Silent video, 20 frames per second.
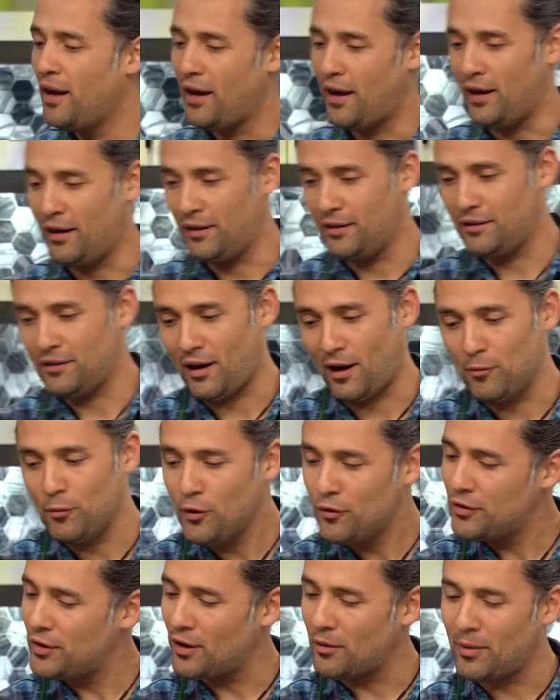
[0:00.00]
And I
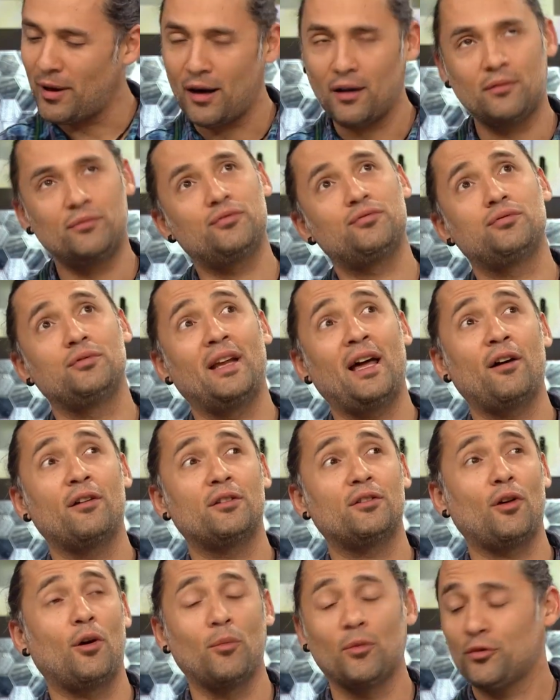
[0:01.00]
moved here about now
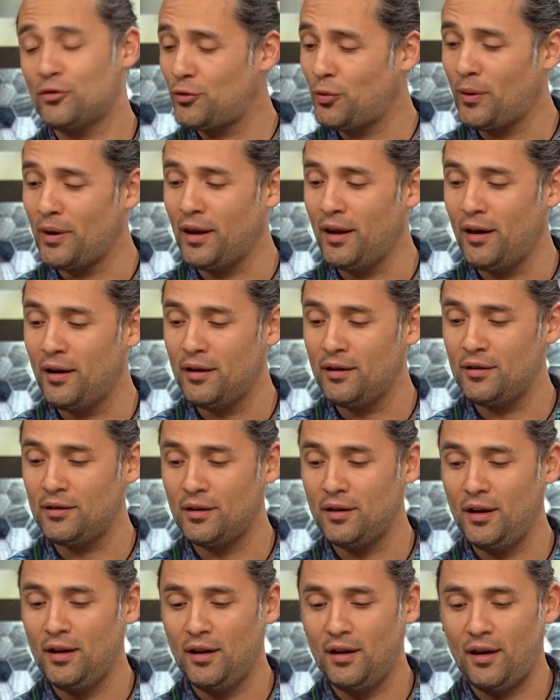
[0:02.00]
it's almost 20 years.
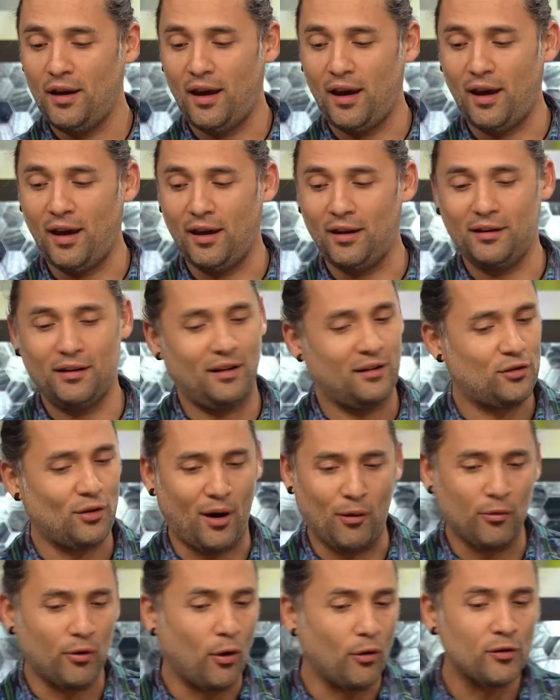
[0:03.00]
And so
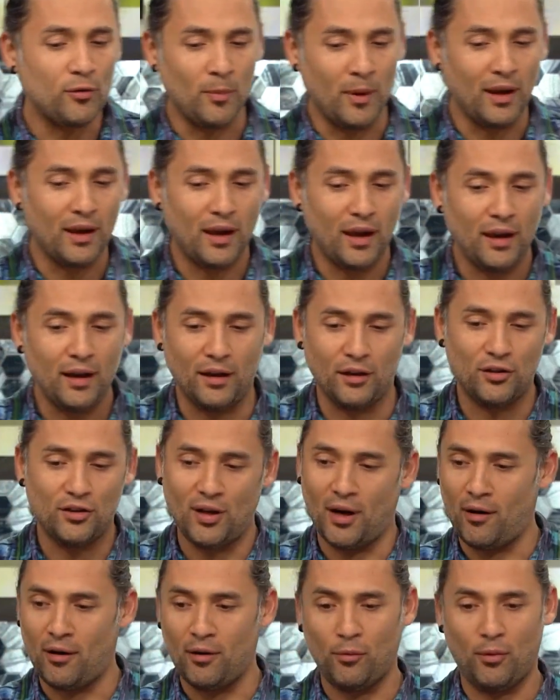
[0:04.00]
I would always make it and
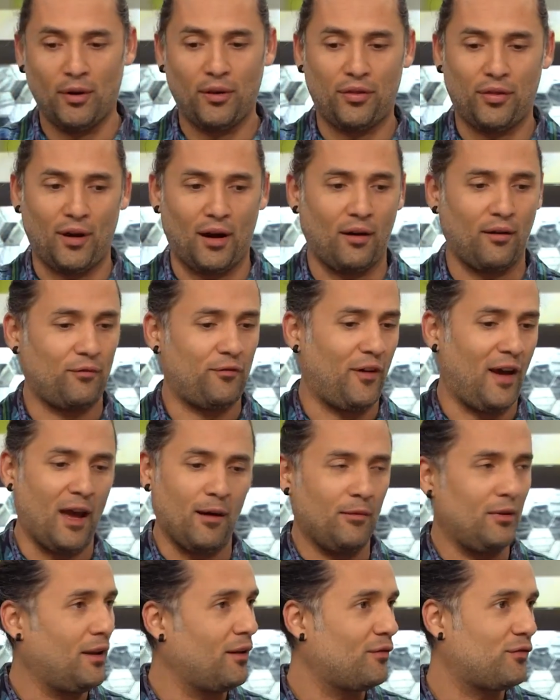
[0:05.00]
share it with uh,
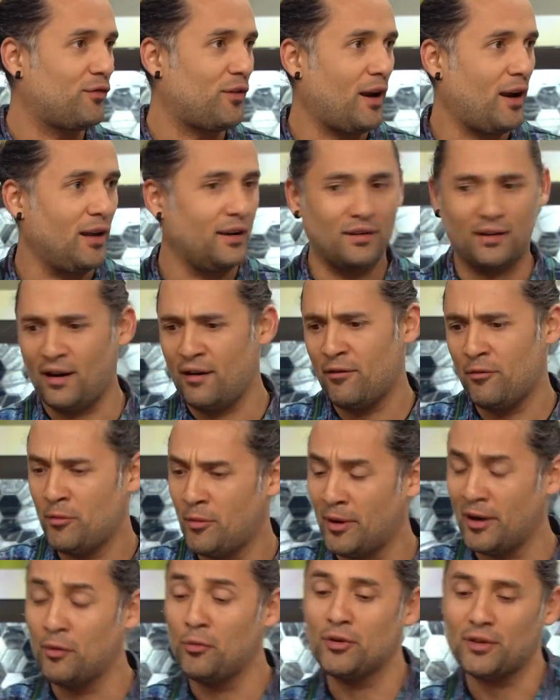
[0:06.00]
family and friends, and
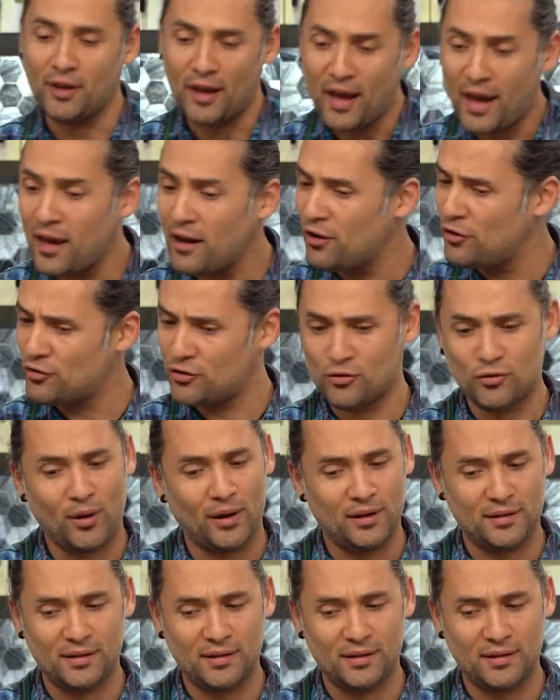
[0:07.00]
everybody was like, "Hey, you should try to